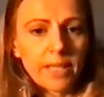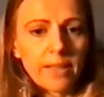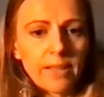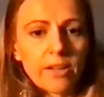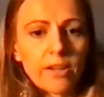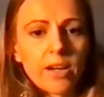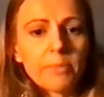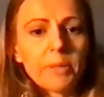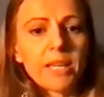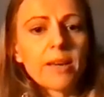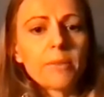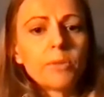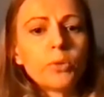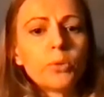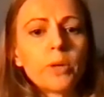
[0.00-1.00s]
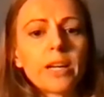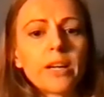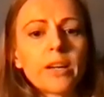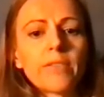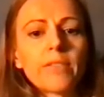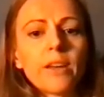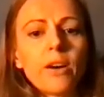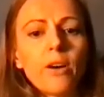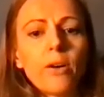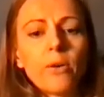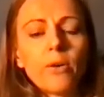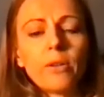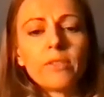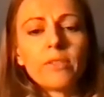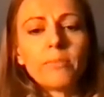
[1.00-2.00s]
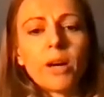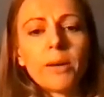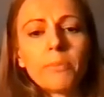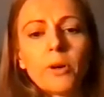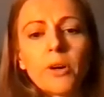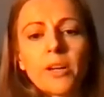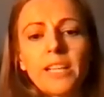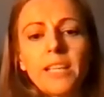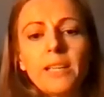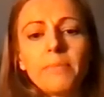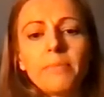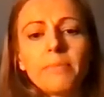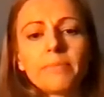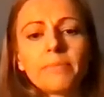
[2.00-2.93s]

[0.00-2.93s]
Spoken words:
Then I become aware of the whole of my body,